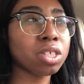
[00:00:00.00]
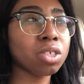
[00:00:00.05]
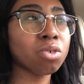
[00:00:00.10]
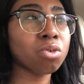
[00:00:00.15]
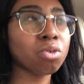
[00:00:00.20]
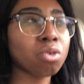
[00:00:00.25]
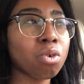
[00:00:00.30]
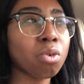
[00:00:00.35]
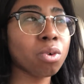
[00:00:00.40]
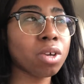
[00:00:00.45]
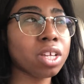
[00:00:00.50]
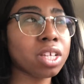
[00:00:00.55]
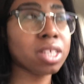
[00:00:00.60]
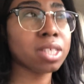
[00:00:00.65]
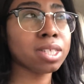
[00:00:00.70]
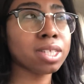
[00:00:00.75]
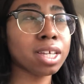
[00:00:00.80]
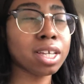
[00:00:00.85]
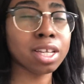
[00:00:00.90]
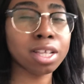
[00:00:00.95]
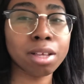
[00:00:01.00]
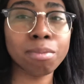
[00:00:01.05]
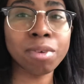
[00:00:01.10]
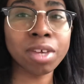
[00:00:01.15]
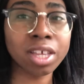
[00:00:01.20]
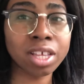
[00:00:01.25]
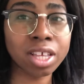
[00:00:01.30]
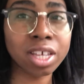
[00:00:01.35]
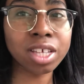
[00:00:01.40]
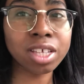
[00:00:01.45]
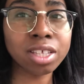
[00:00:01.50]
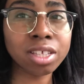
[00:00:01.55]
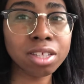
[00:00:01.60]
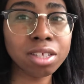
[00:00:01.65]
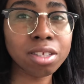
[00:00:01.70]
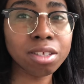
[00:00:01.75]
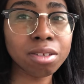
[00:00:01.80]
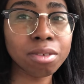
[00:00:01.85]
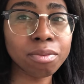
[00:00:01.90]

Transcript: to go get a second opinion,